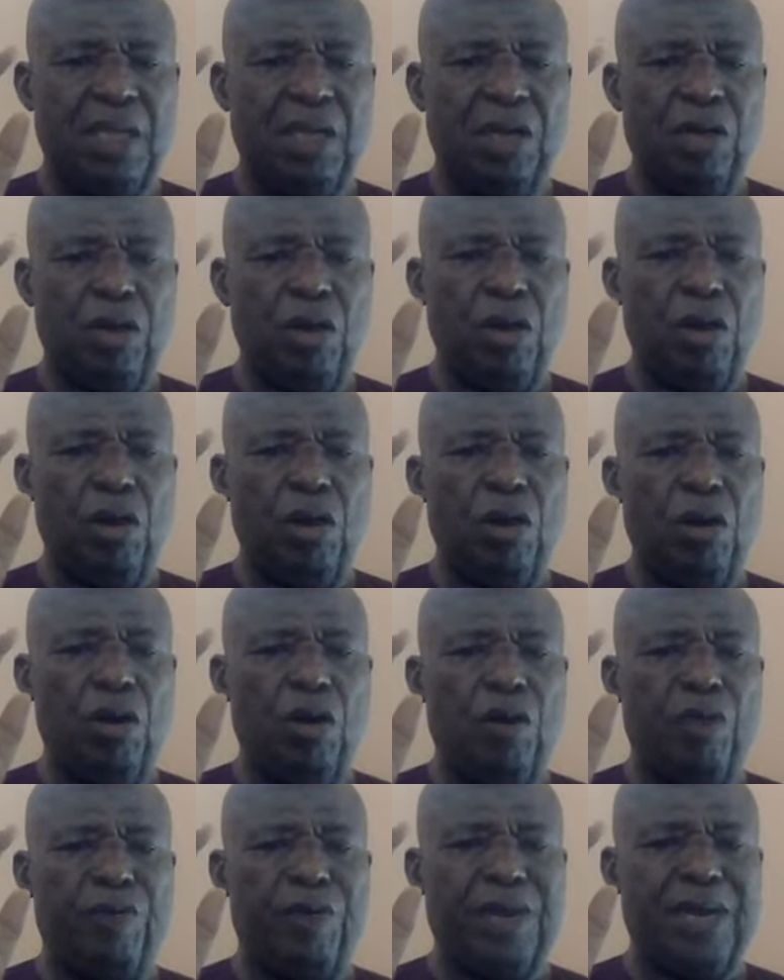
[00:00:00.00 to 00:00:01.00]

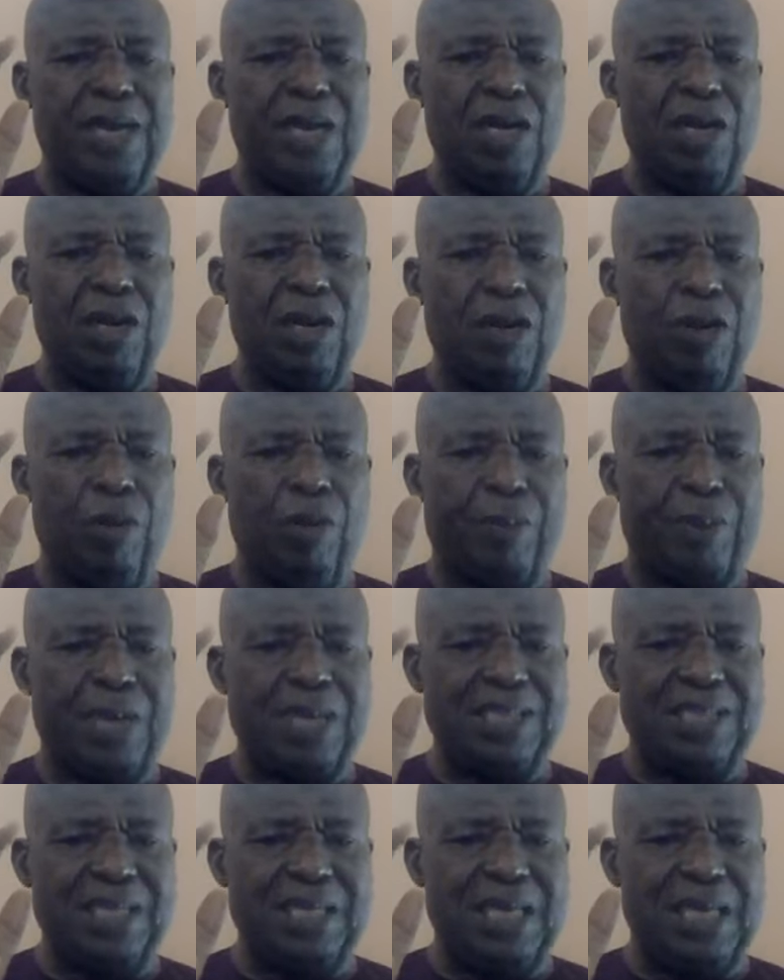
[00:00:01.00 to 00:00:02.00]
oh, Father Lord,
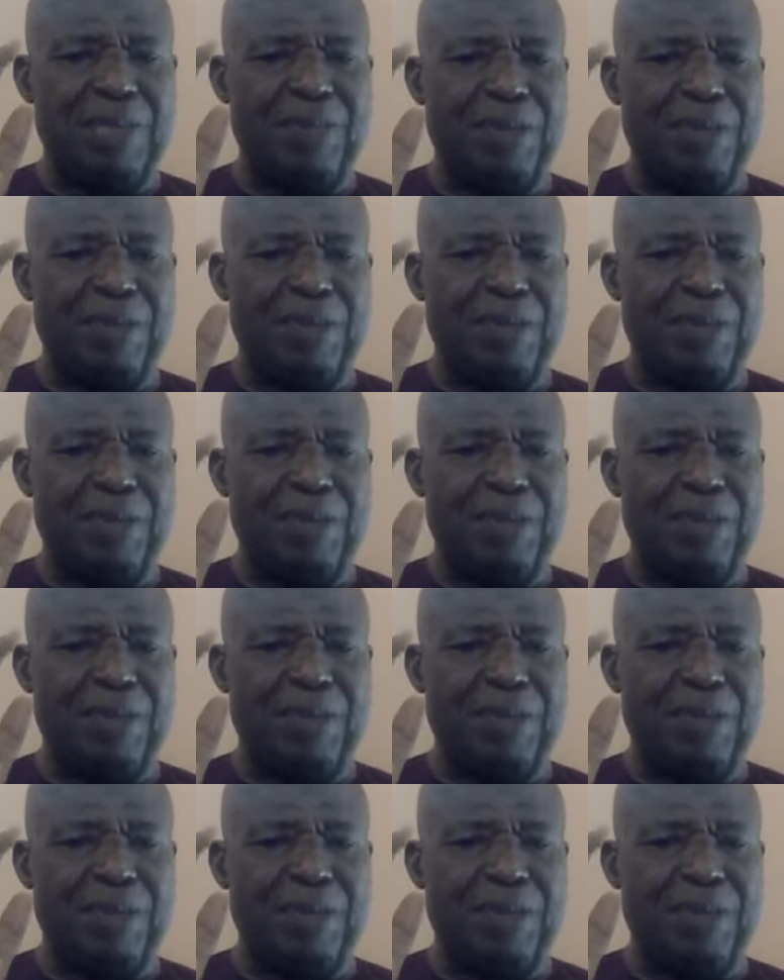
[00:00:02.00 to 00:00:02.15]
oppressing them,